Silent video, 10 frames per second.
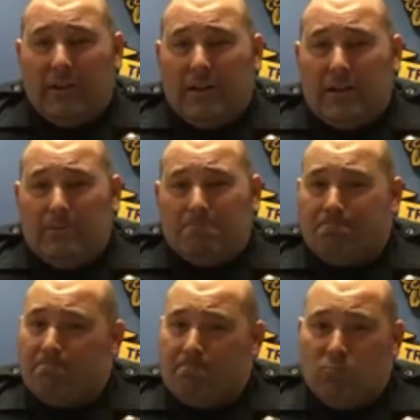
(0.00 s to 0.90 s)

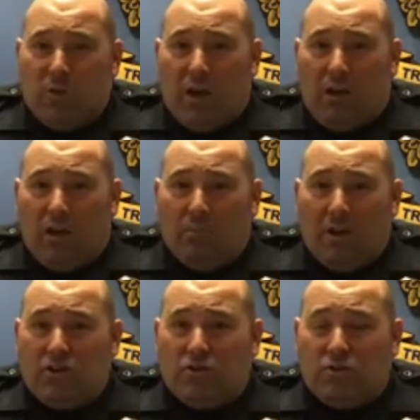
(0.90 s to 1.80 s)
We've got a lot of
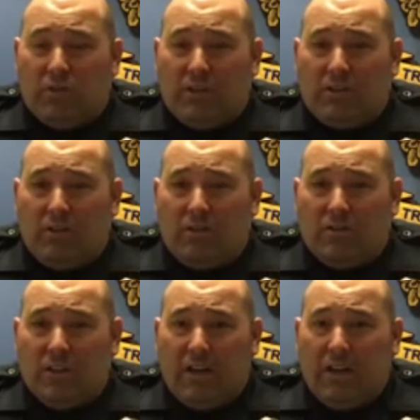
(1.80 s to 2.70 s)
major streets in our
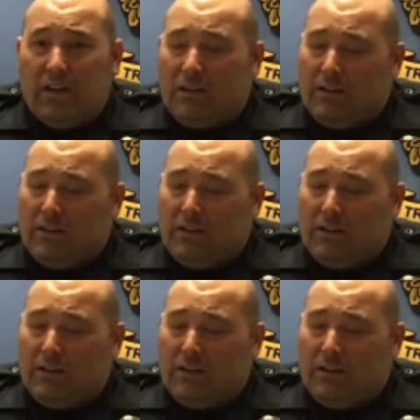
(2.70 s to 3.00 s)
city.